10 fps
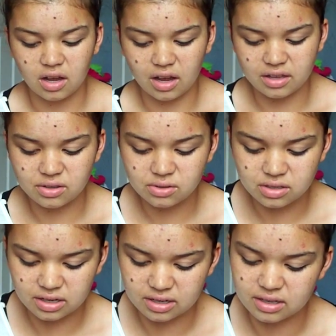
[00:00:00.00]
I used
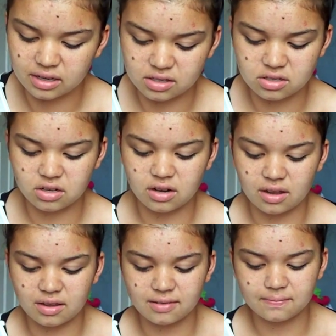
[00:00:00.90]
it
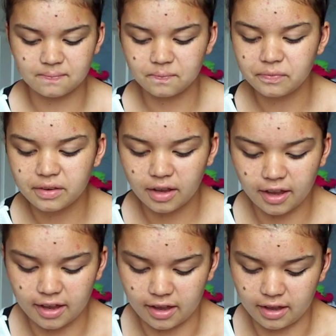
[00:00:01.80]
yesterday
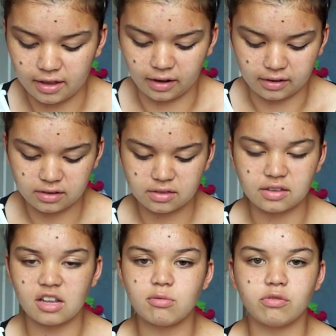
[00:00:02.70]
and the
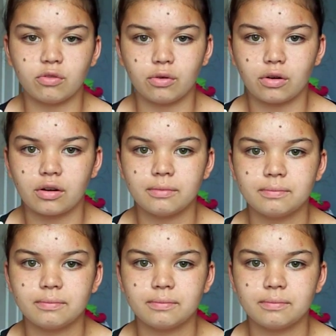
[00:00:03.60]
day before,